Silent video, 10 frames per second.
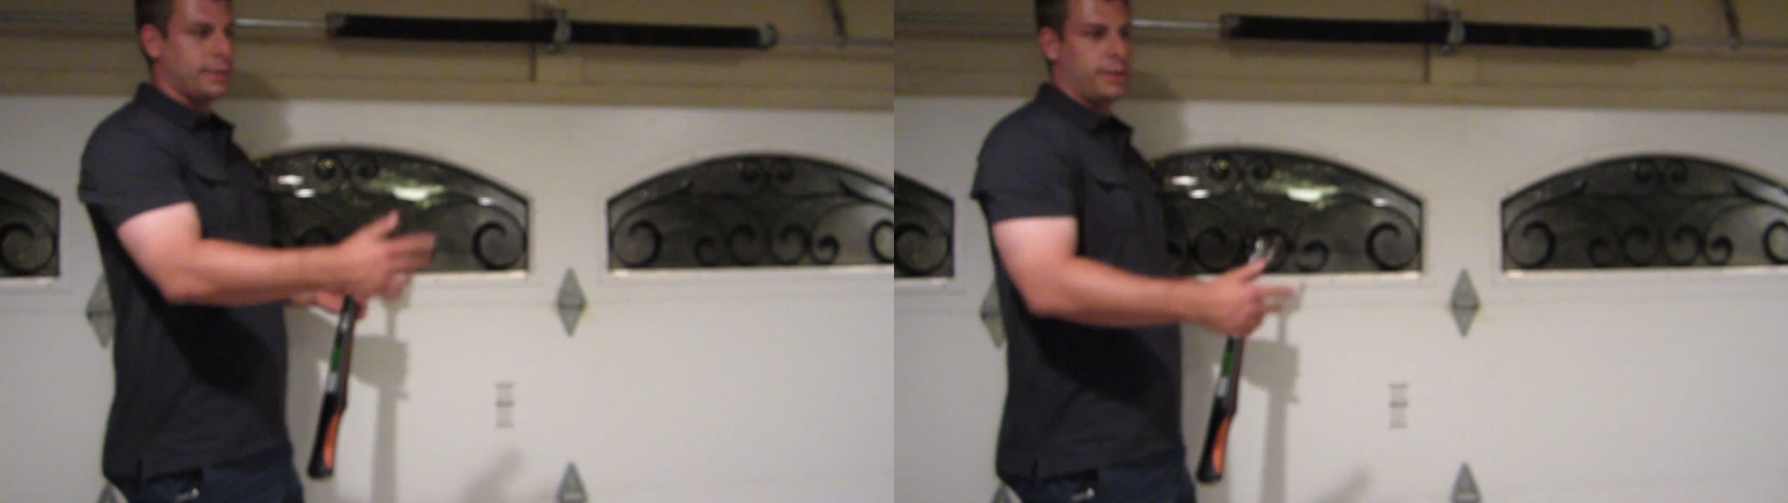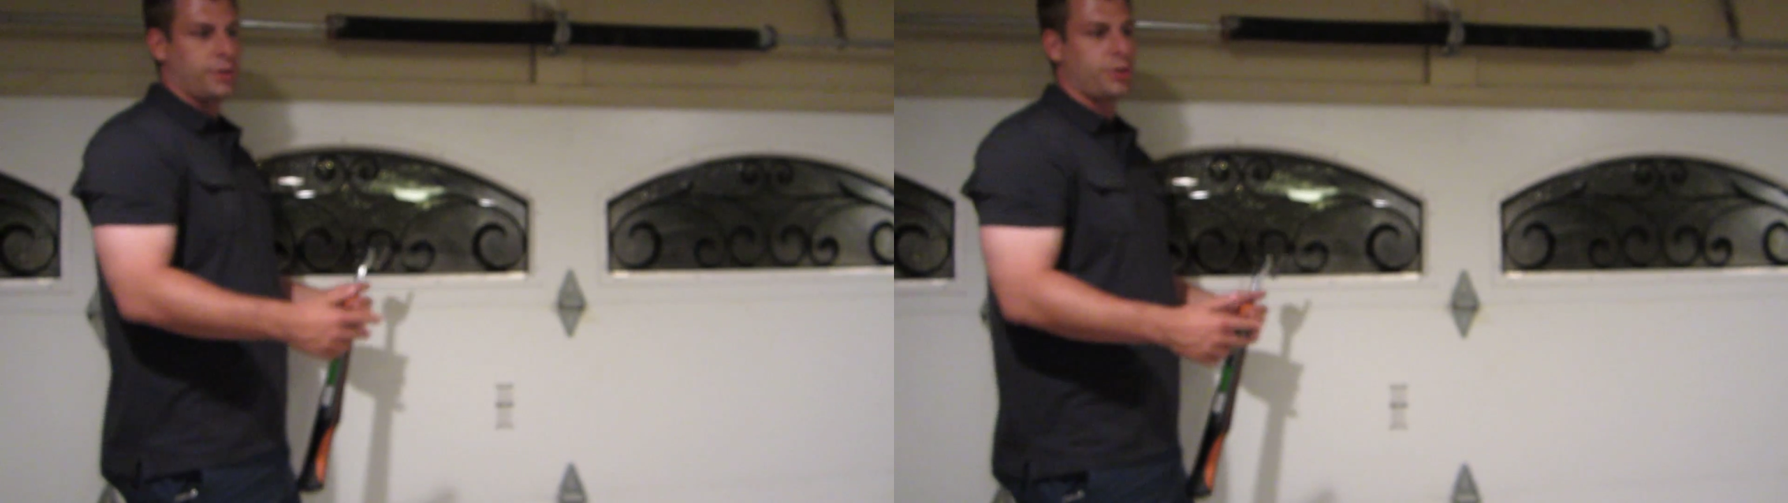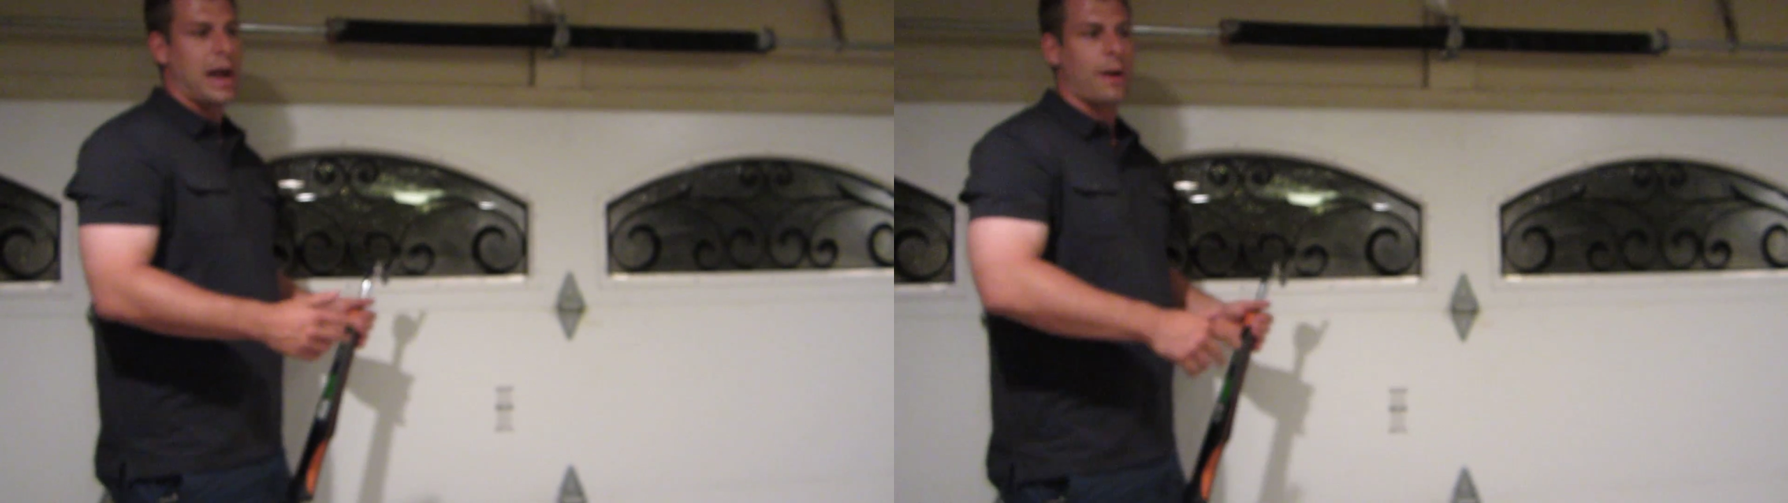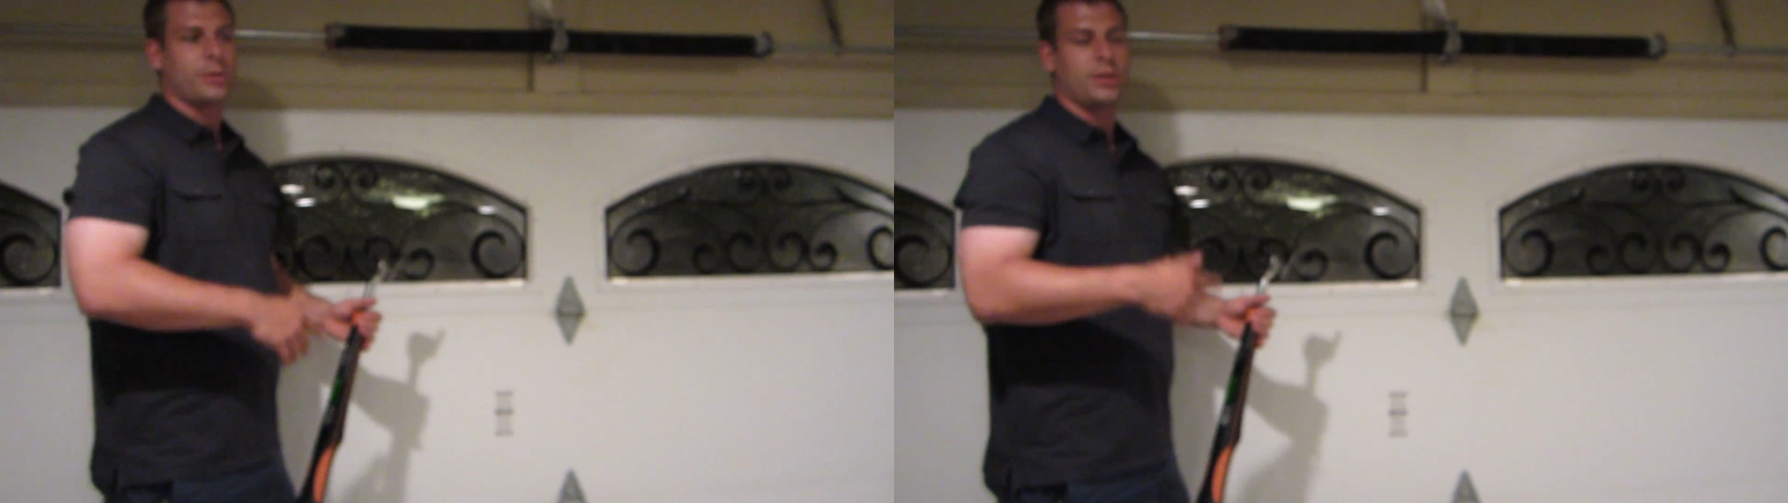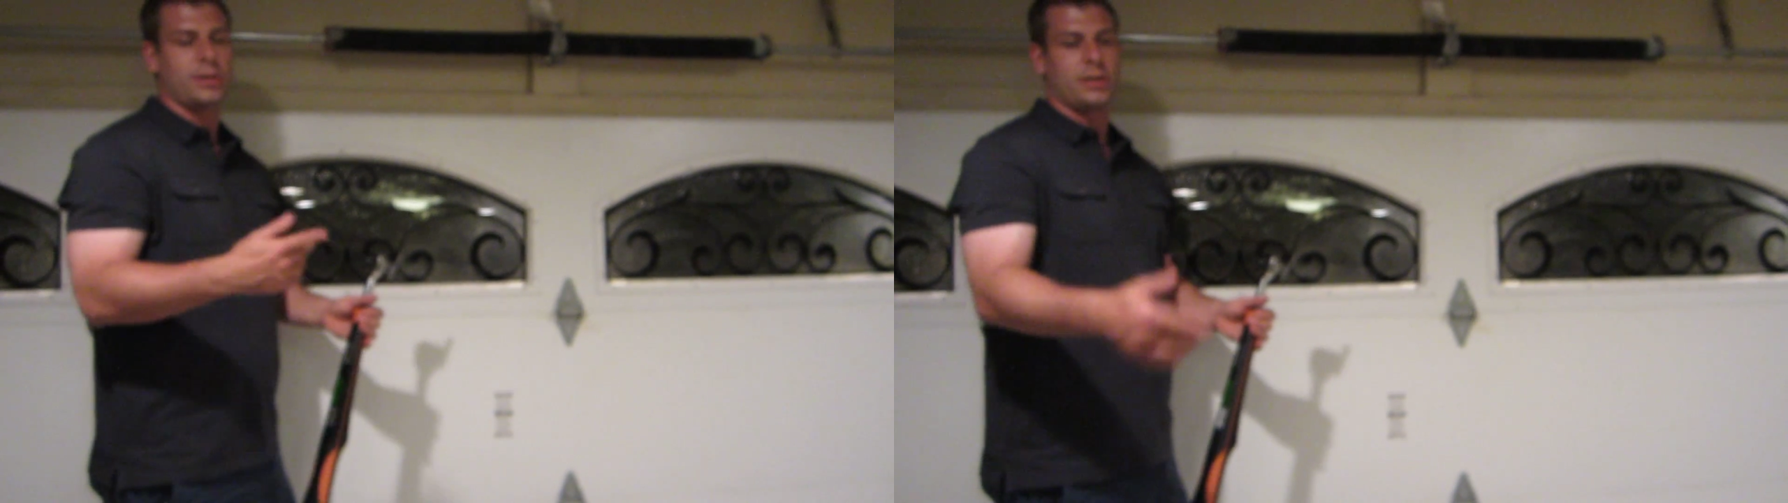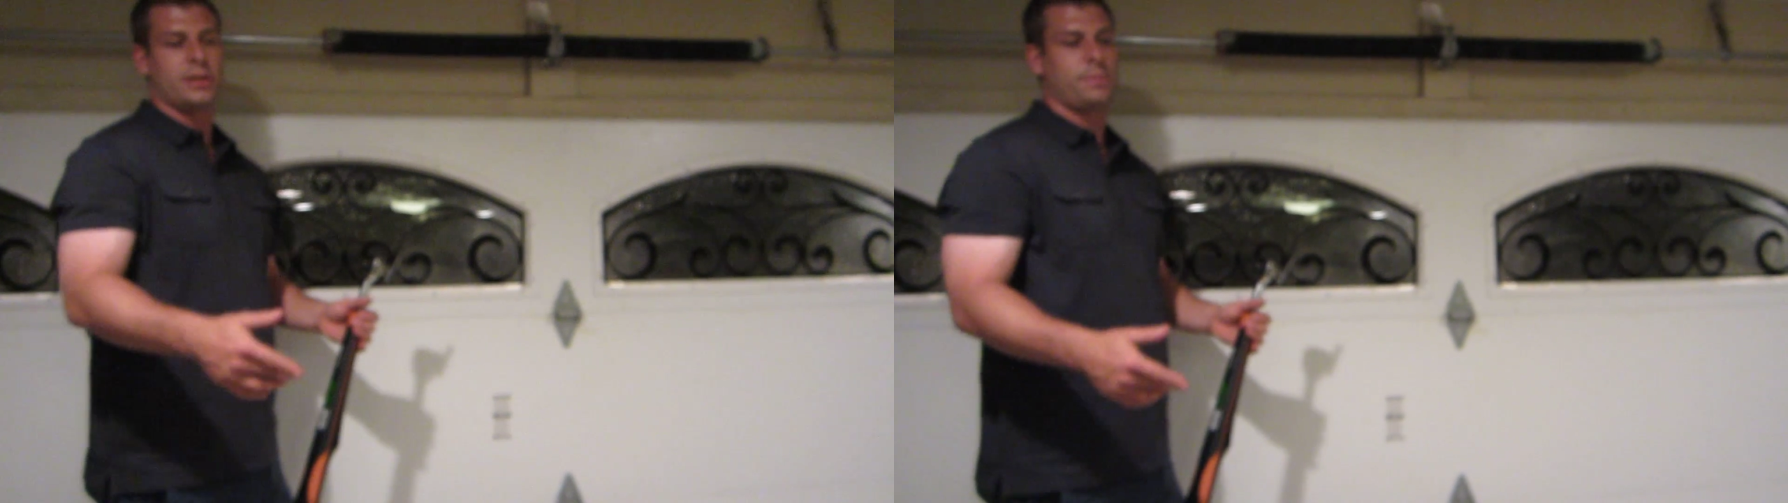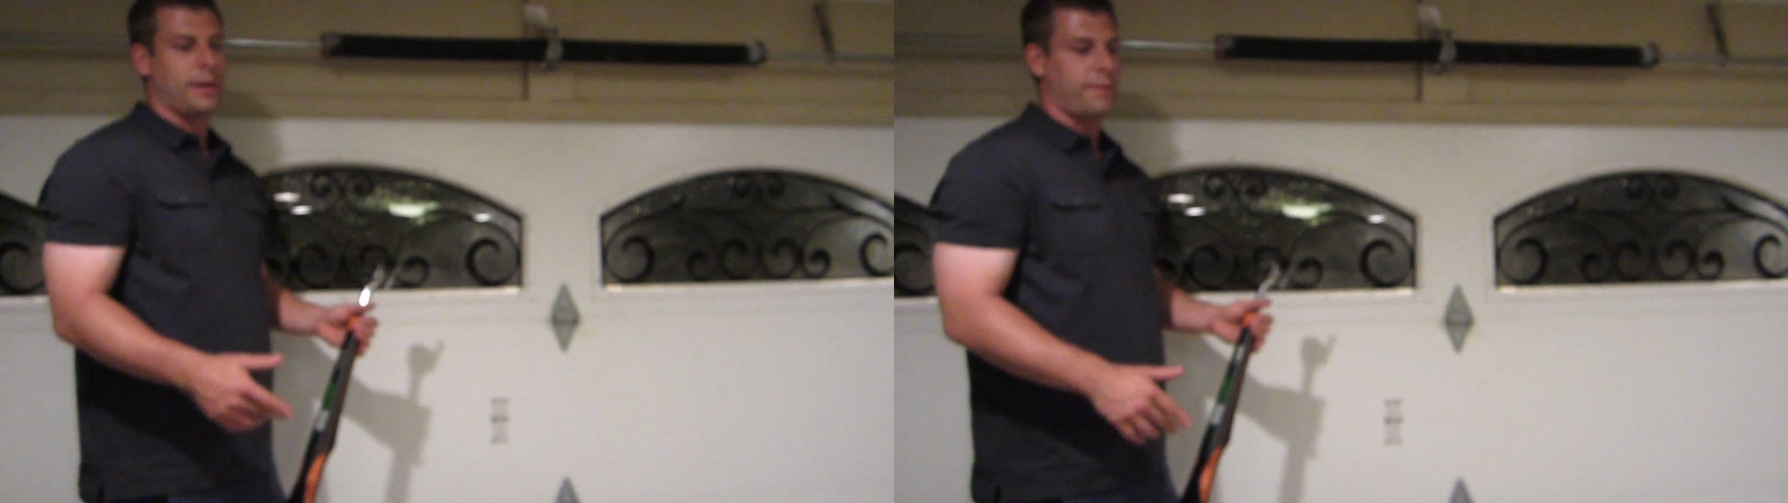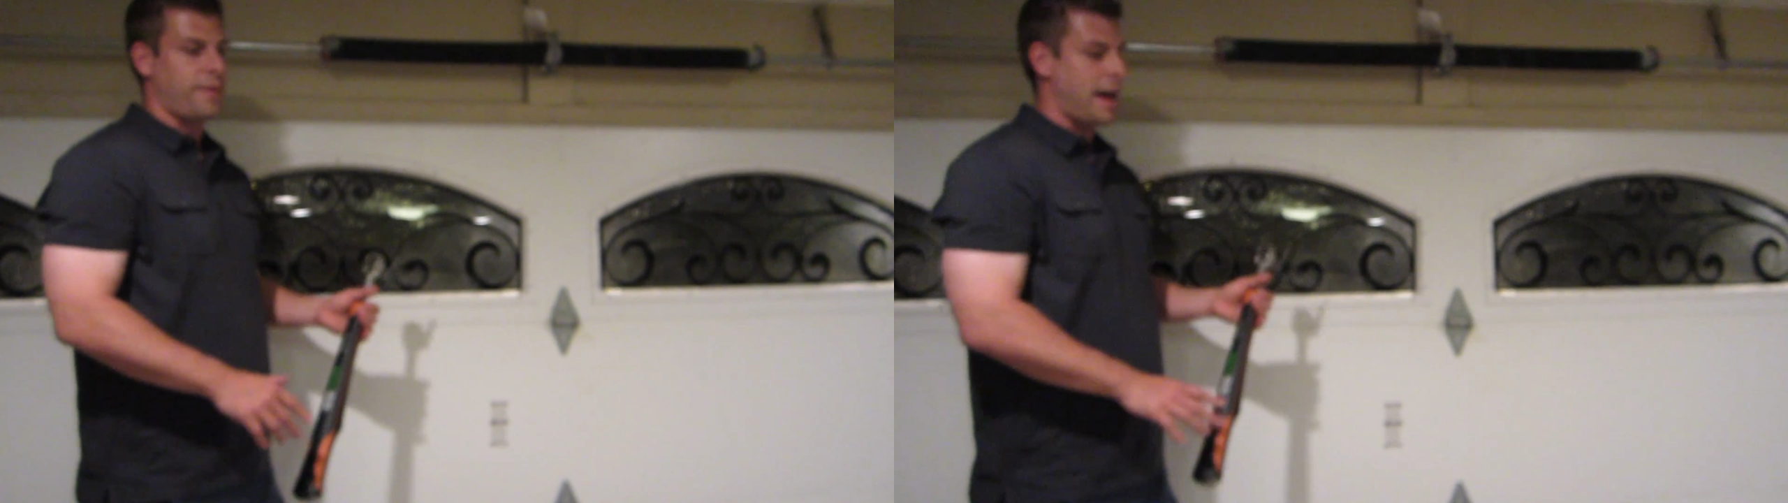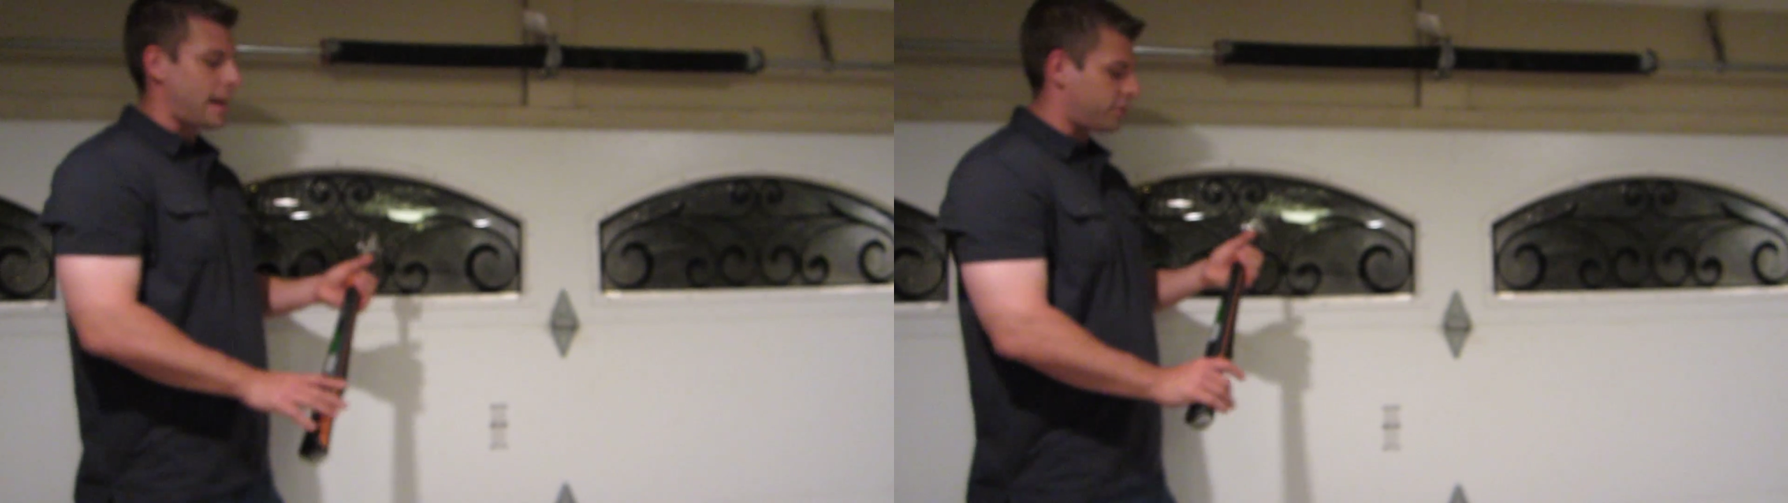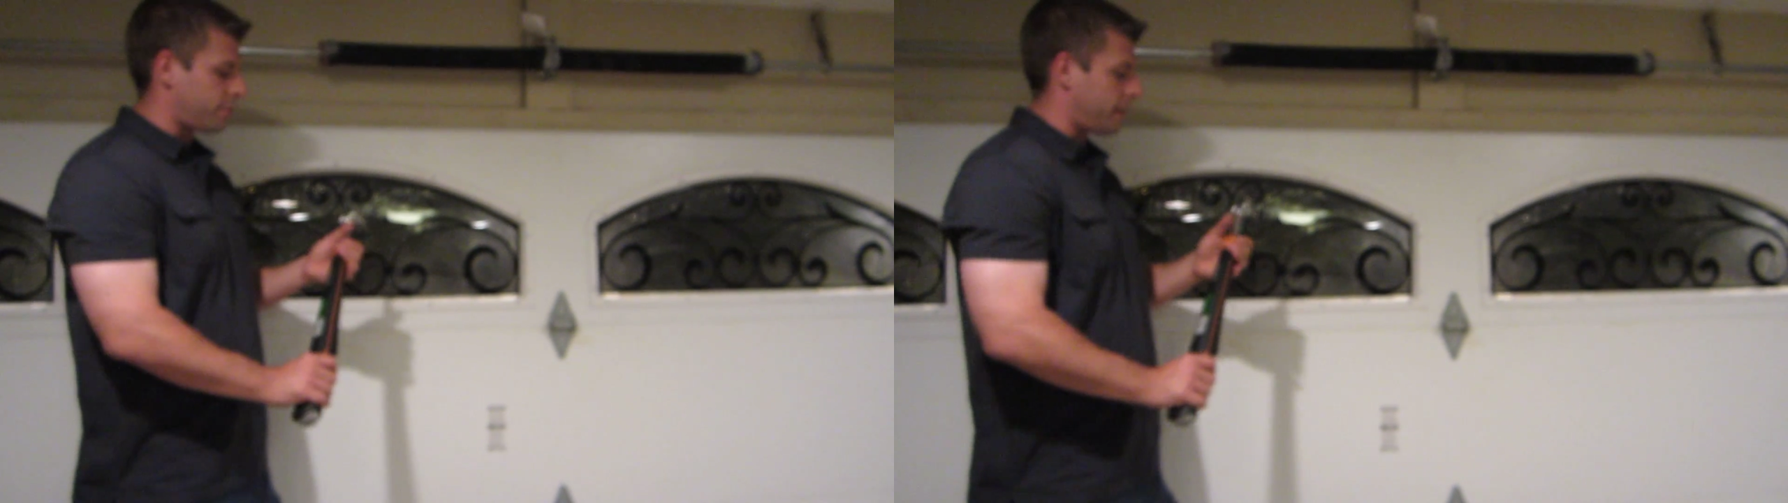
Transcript: of the track, which isn't as big a factor.